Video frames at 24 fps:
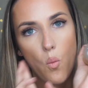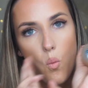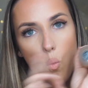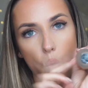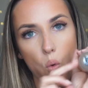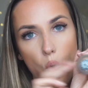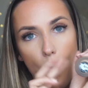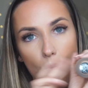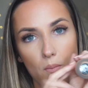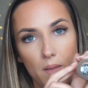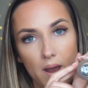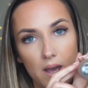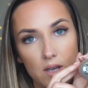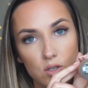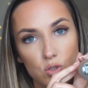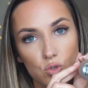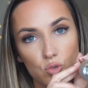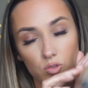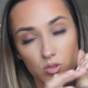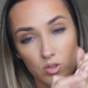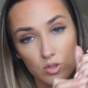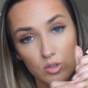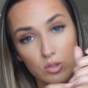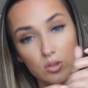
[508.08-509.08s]
Warm
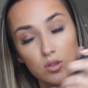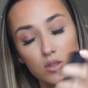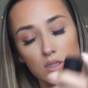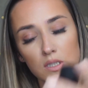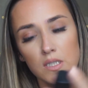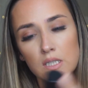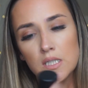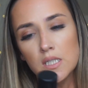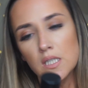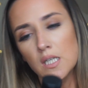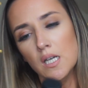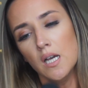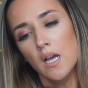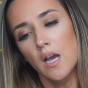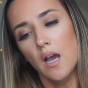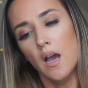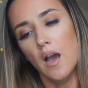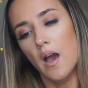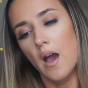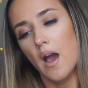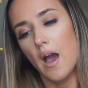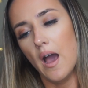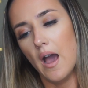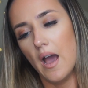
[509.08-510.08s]
Natural.
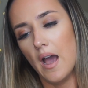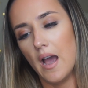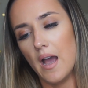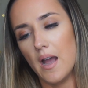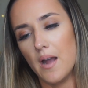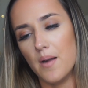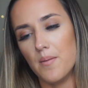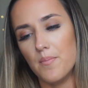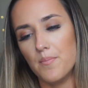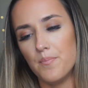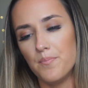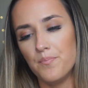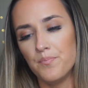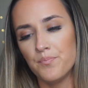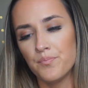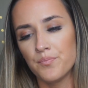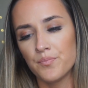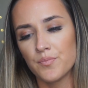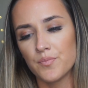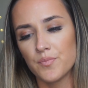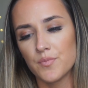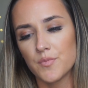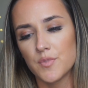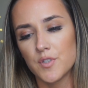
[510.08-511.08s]

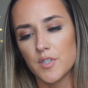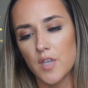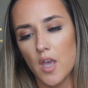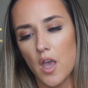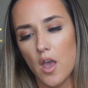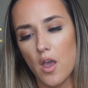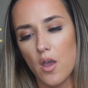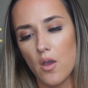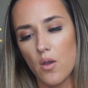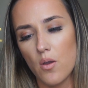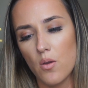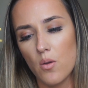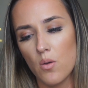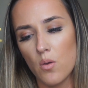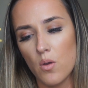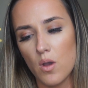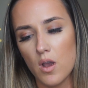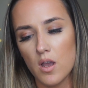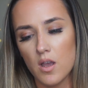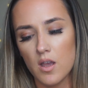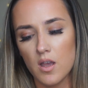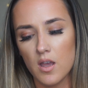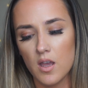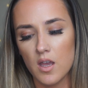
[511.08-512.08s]
So
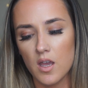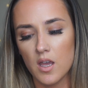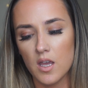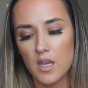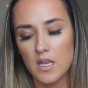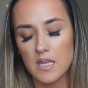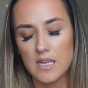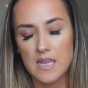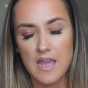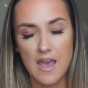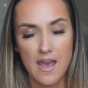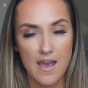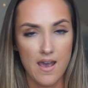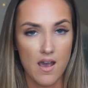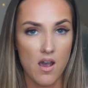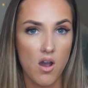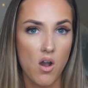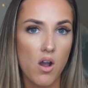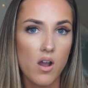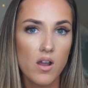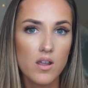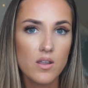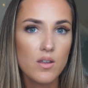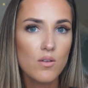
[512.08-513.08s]
yeah,
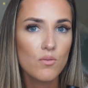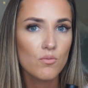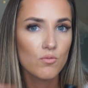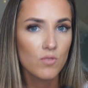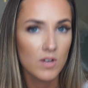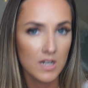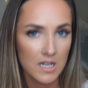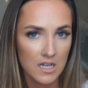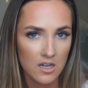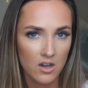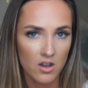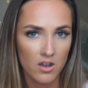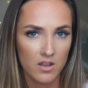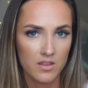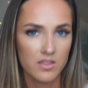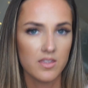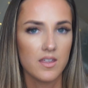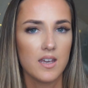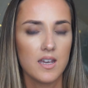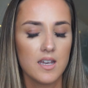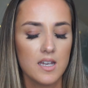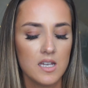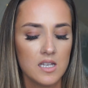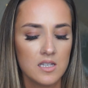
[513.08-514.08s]
I really like
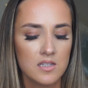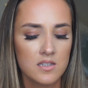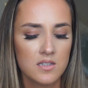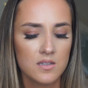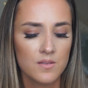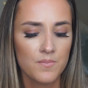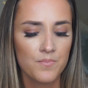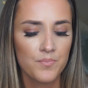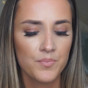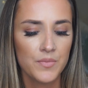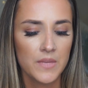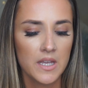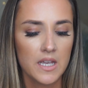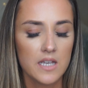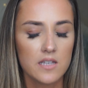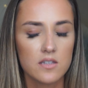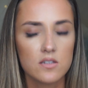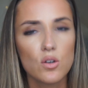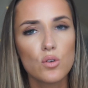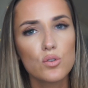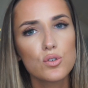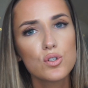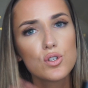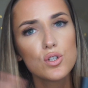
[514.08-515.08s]
this. It's
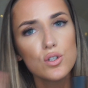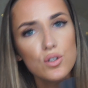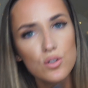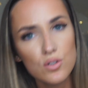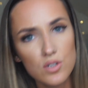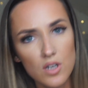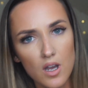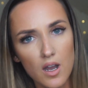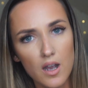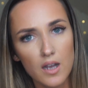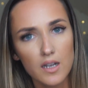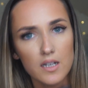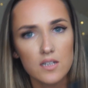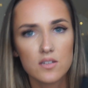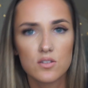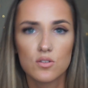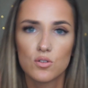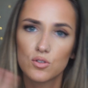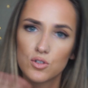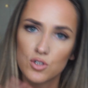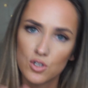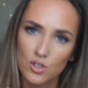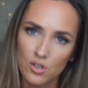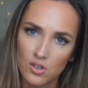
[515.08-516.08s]
not too dark, it's
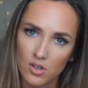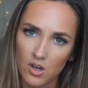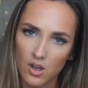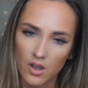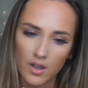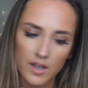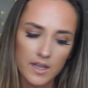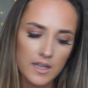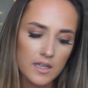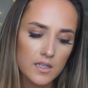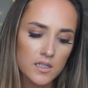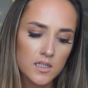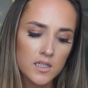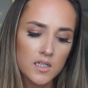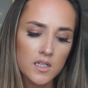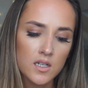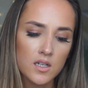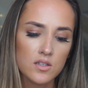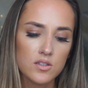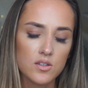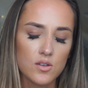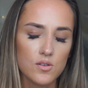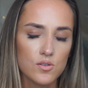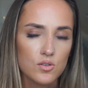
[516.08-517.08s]
not too light,
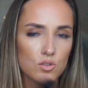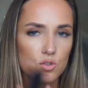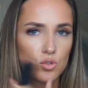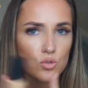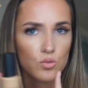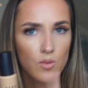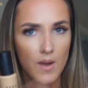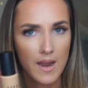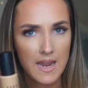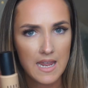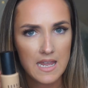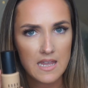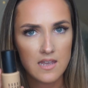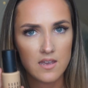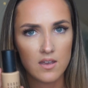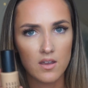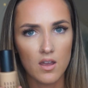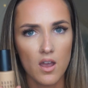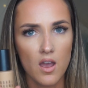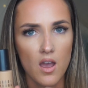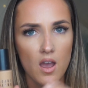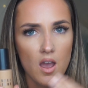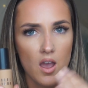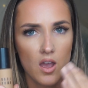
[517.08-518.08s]
so it's great,
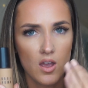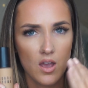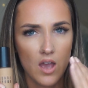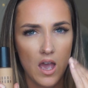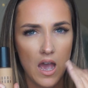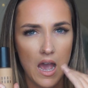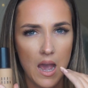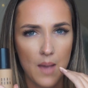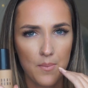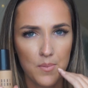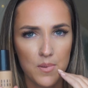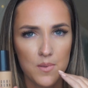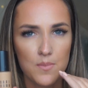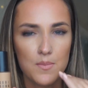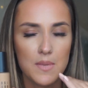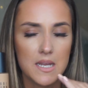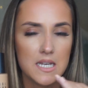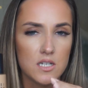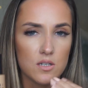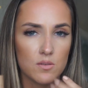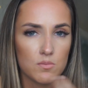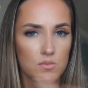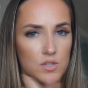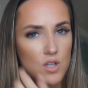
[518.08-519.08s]
a happy
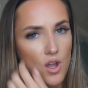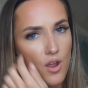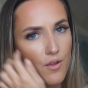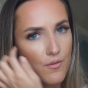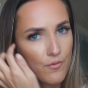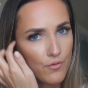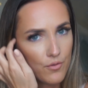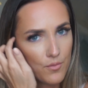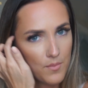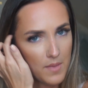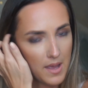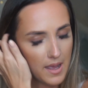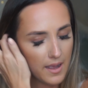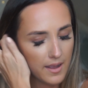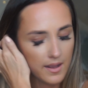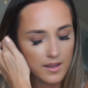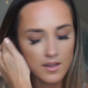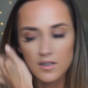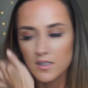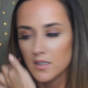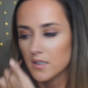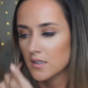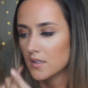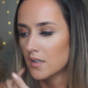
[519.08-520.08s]
medium tone for
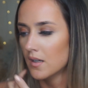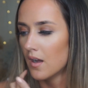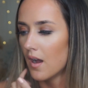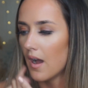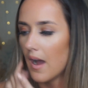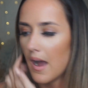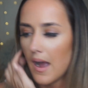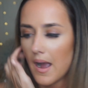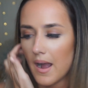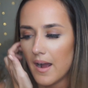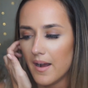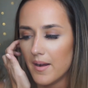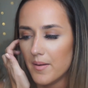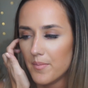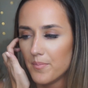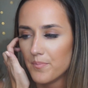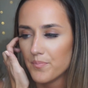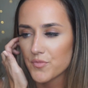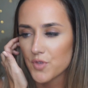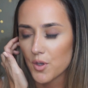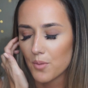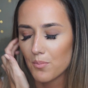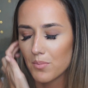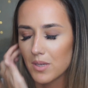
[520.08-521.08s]
me. So
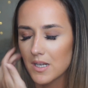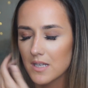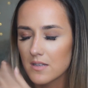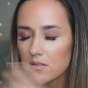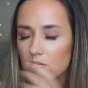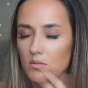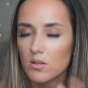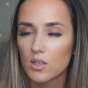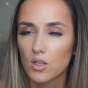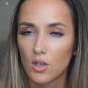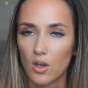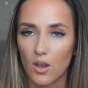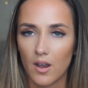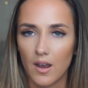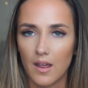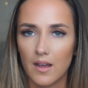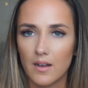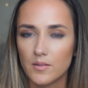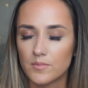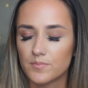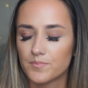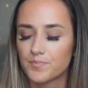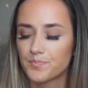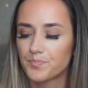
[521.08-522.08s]
I'm pleased with the
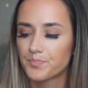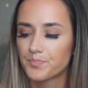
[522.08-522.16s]
colour.